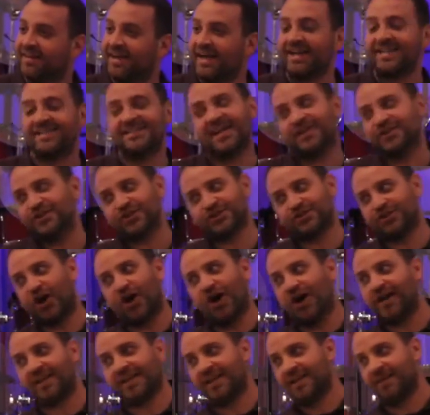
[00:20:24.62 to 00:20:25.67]
Like he's not just
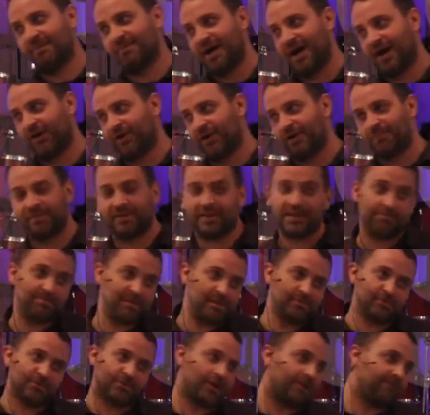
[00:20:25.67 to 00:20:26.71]
talking about it, but then
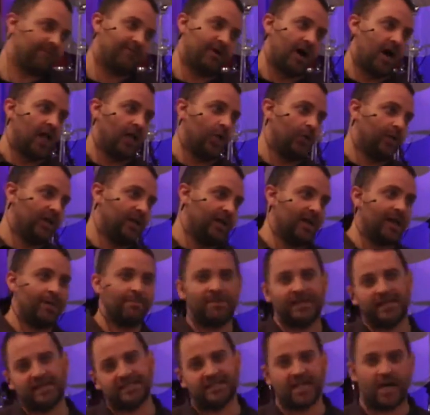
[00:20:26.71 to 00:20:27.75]
people start following him,
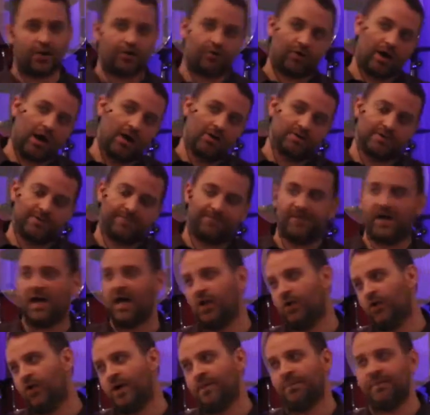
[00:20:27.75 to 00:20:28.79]
and then he's got crowds that
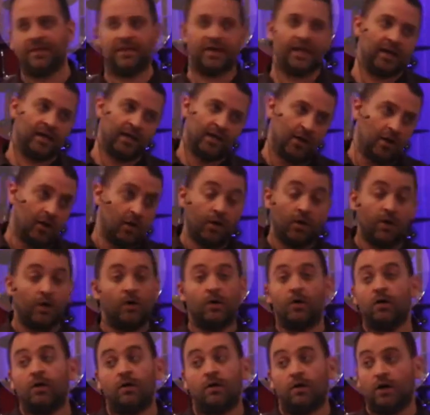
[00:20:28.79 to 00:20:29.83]
follow him, and then,
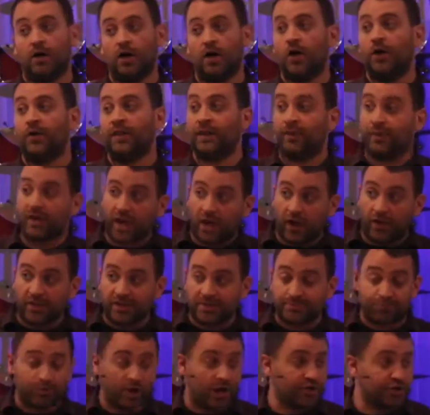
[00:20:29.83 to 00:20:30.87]
oh, and then we got all
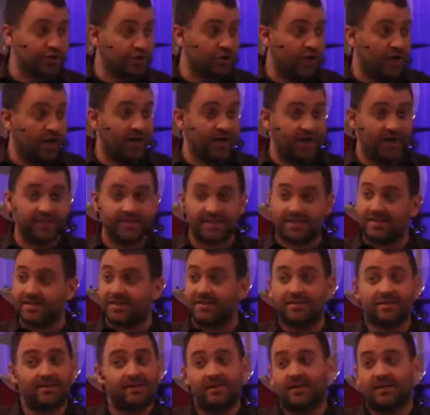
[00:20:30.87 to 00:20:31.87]
this pressure on us.